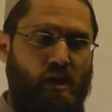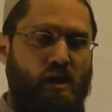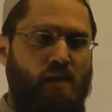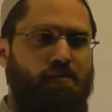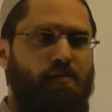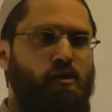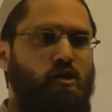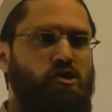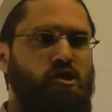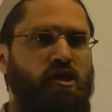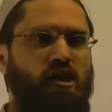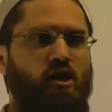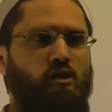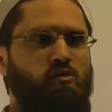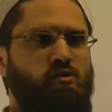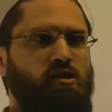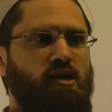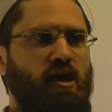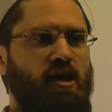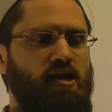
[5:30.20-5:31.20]
Because in the
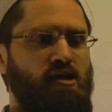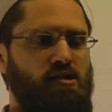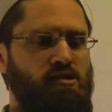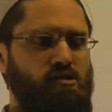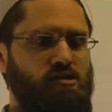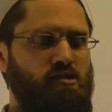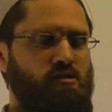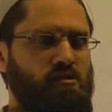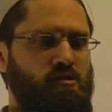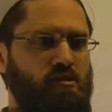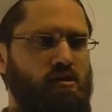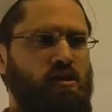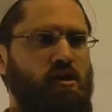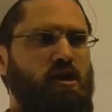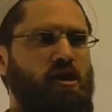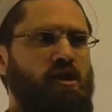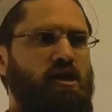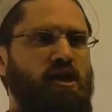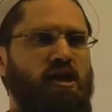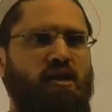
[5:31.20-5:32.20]
old days,
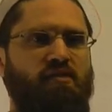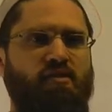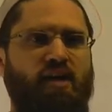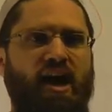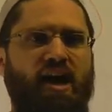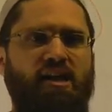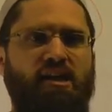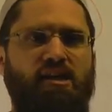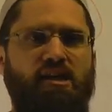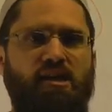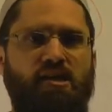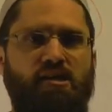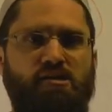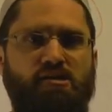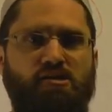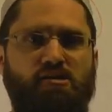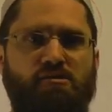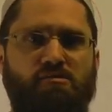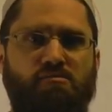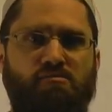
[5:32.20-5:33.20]
they never had these.
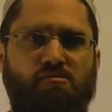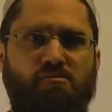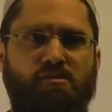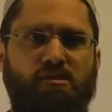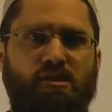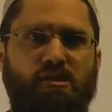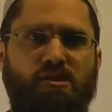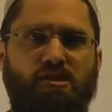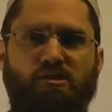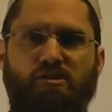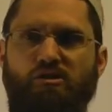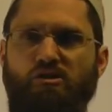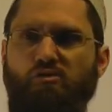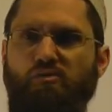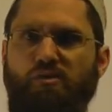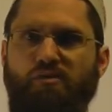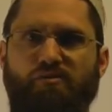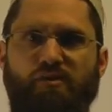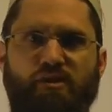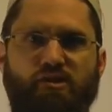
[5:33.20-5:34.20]
This is a new
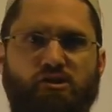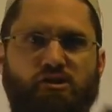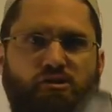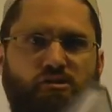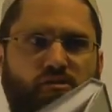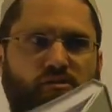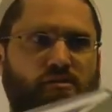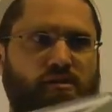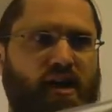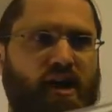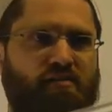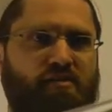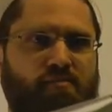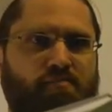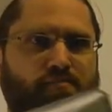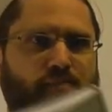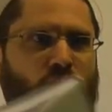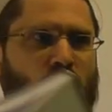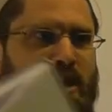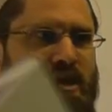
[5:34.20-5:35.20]
invention, having
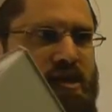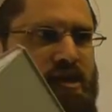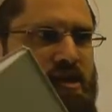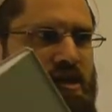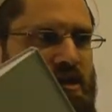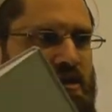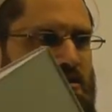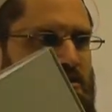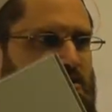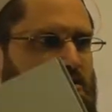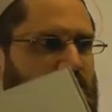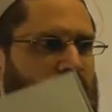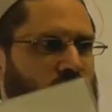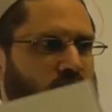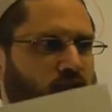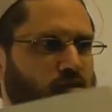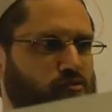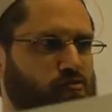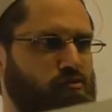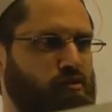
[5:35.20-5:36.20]
binding.
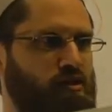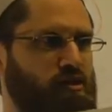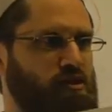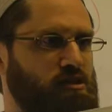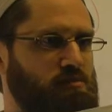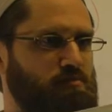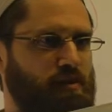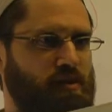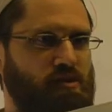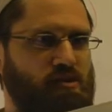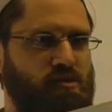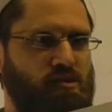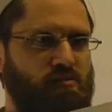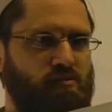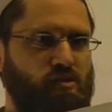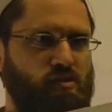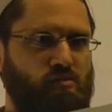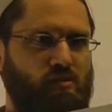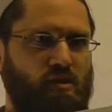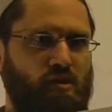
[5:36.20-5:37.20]
It was very expensive
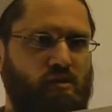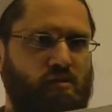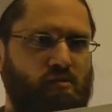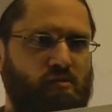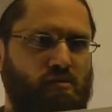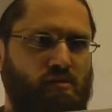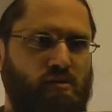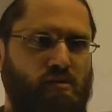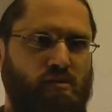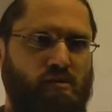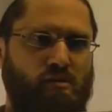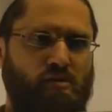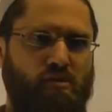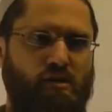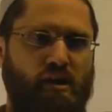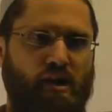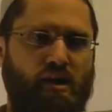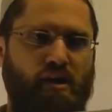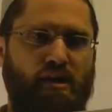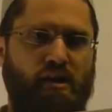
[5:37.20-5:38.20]
as well.
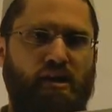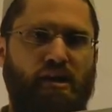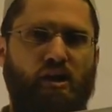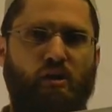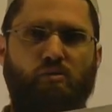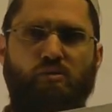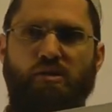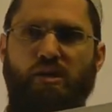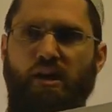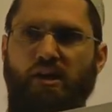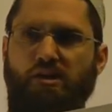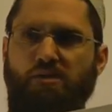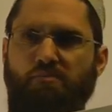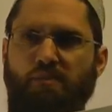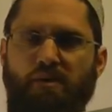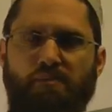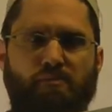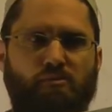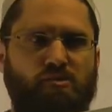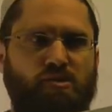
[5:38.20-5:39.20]
Okay? In the old days,
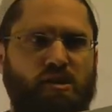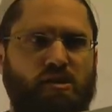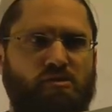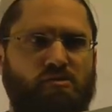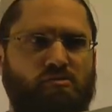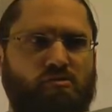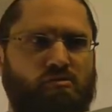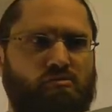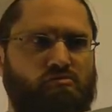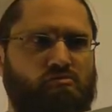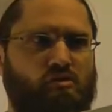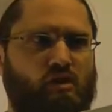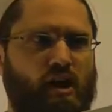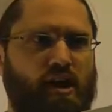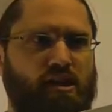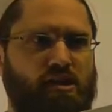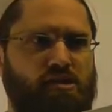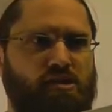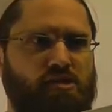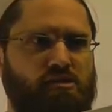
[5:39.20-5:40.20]
people didn't
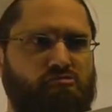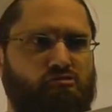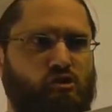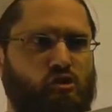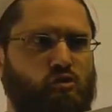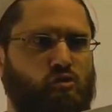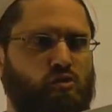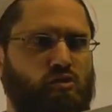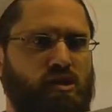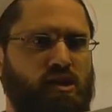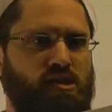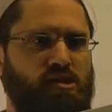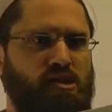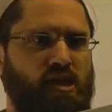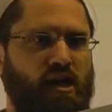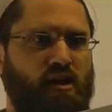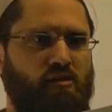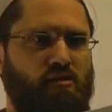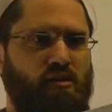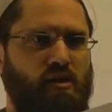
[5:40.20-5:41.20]
record things
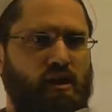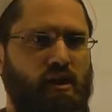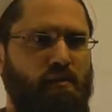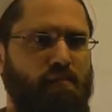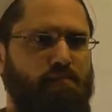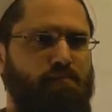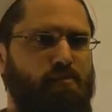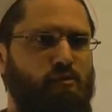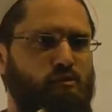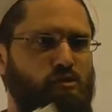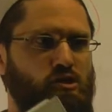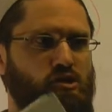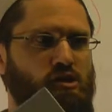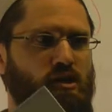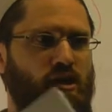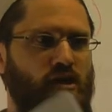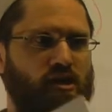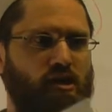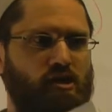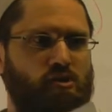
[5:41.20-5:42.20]
down in books
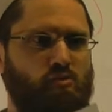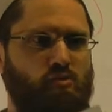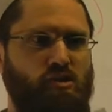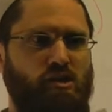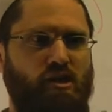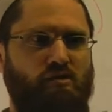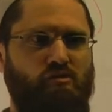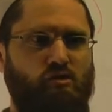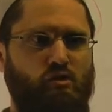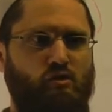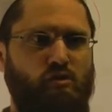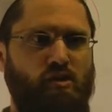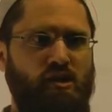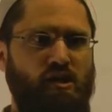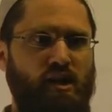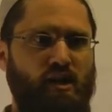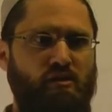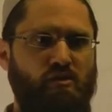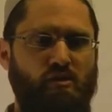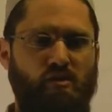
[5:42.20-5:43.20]
like this. What did they record it
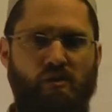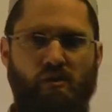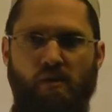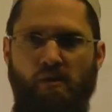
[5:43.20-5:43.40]
down on?